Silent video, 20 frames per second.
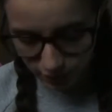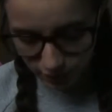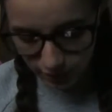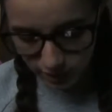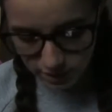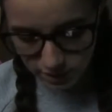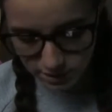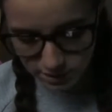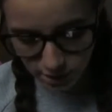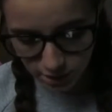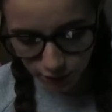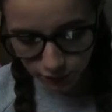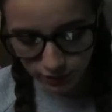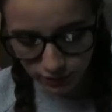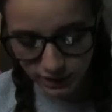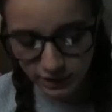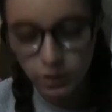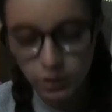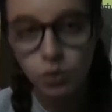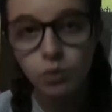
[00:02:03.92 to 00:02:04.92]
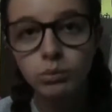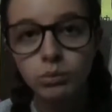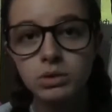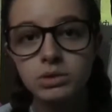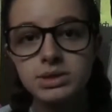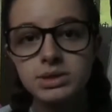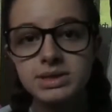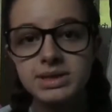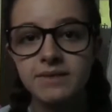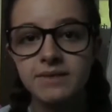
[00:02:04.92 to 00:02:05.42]
It's currently
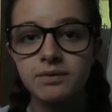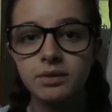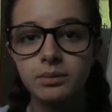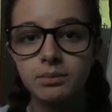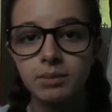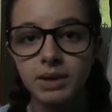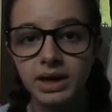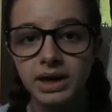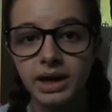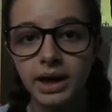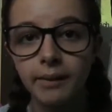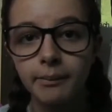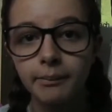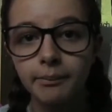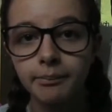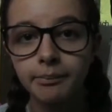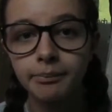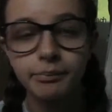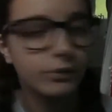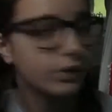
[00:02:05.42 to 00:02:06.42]
almost 7 PM.